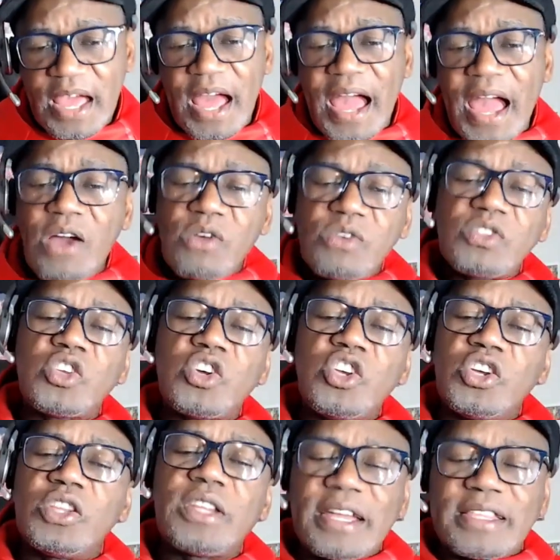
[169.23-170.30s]
How do
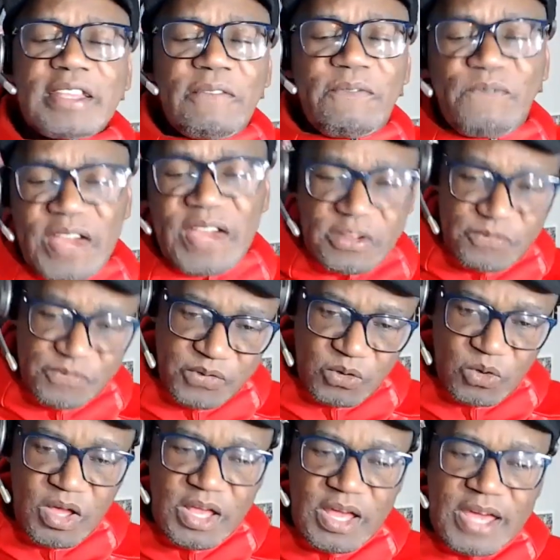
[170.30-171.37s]
United fans
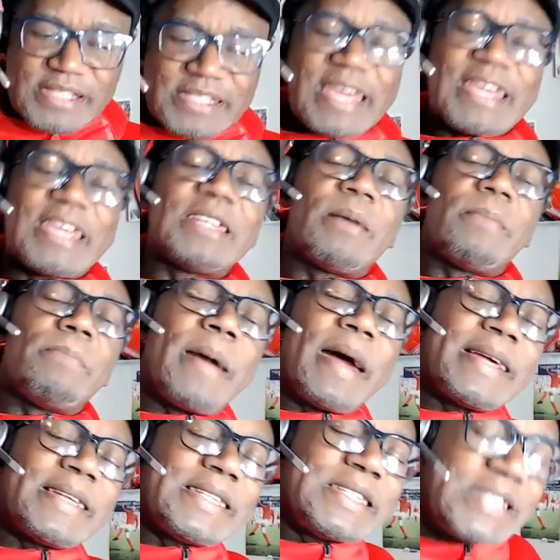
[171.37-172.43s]
feel taking a
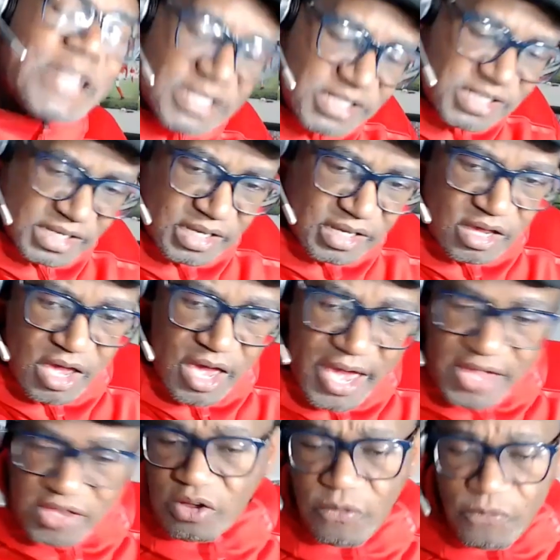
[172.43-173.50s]
Man City
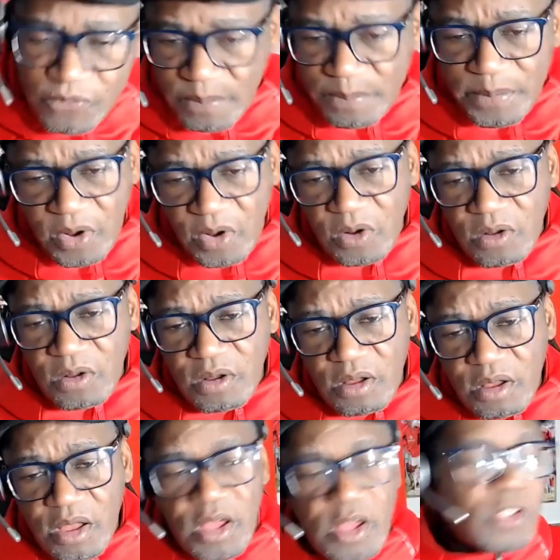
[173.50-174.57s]
head of football
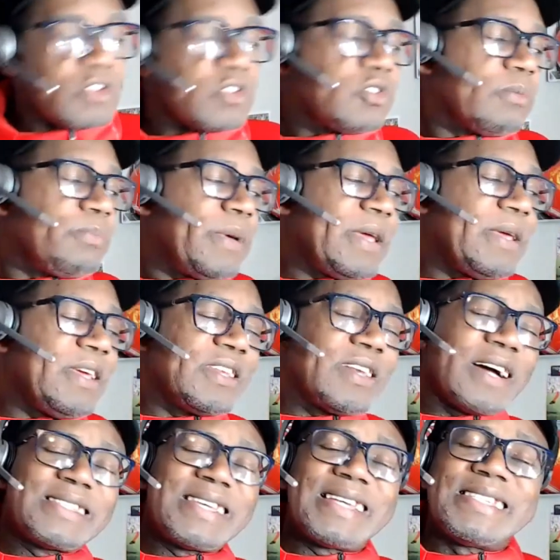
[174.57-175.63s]
to be
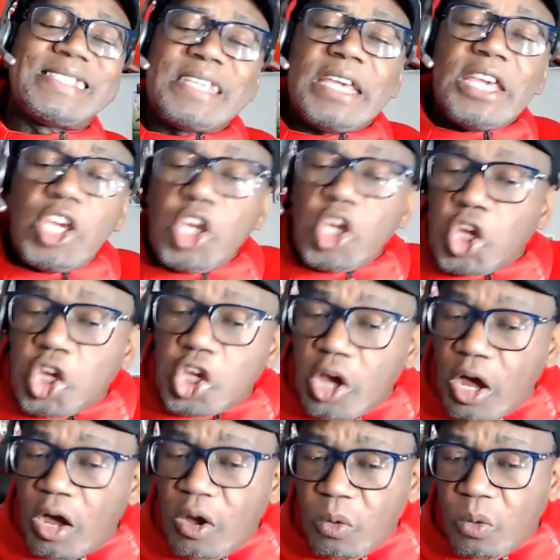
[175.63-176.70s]
United
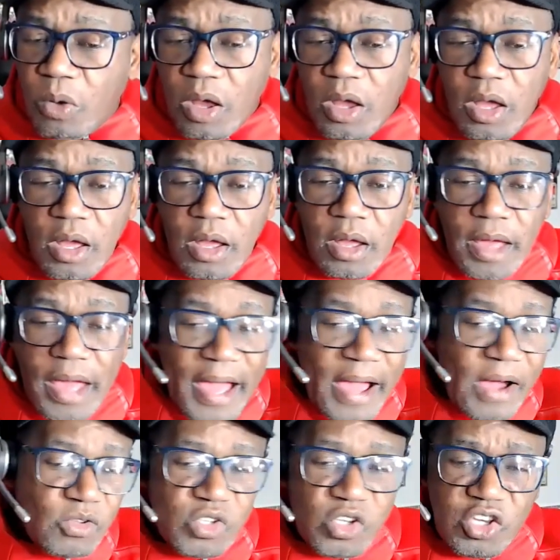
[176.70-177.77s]
CEO?
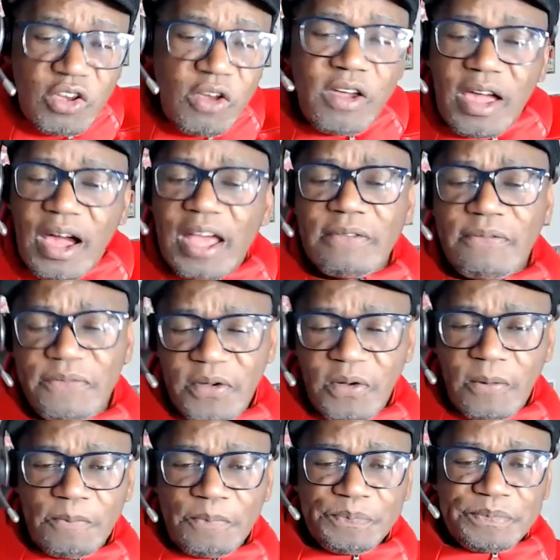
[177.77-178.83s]
How do you guys
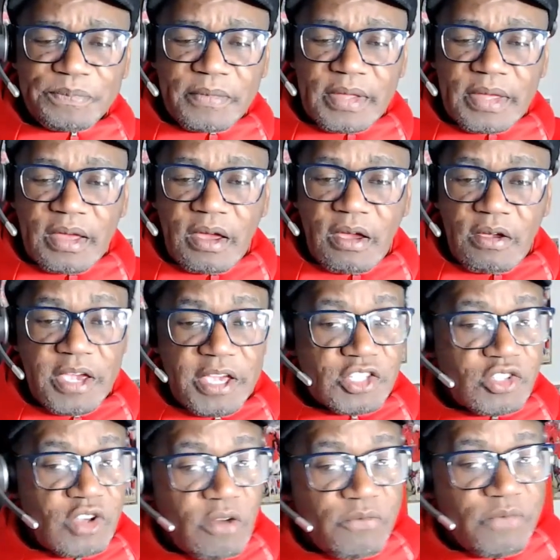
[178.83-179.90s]
feel? He's
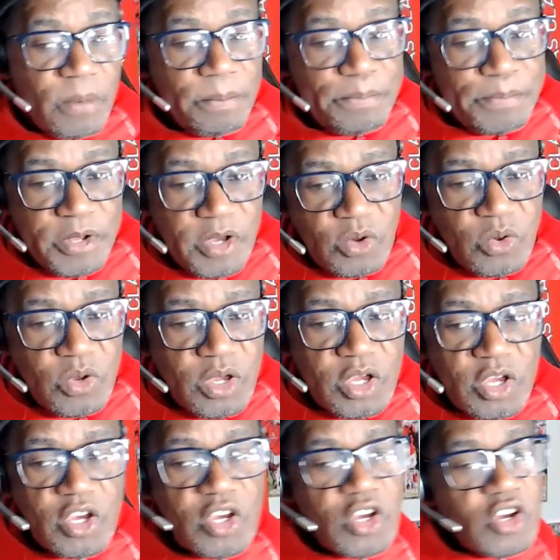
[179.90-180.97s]
gone from blue
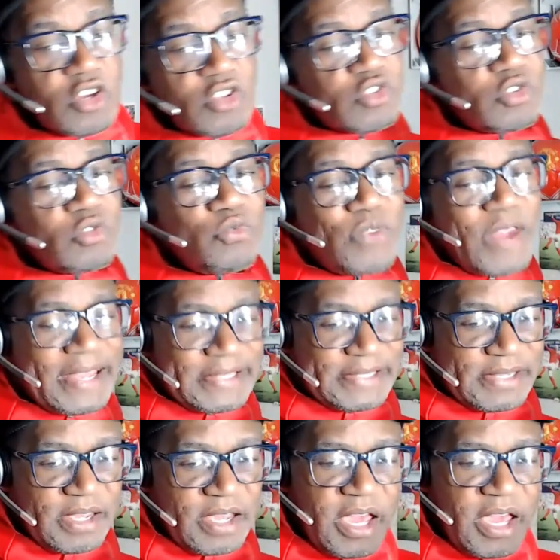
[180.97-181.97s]
to red.